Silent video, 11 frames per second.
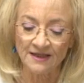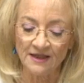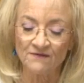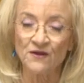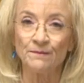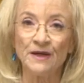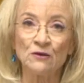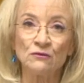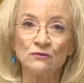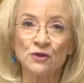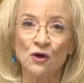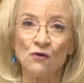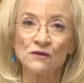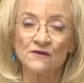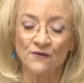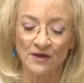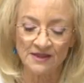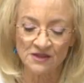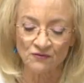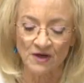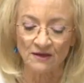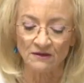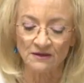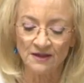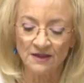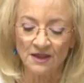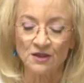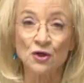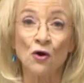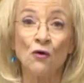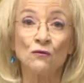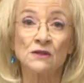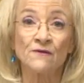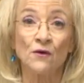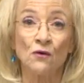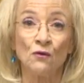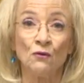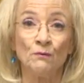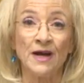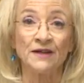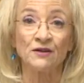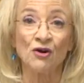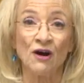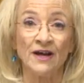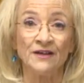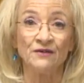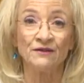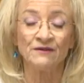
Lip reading: if the bell tolls for Israel, it tolls for all mankind.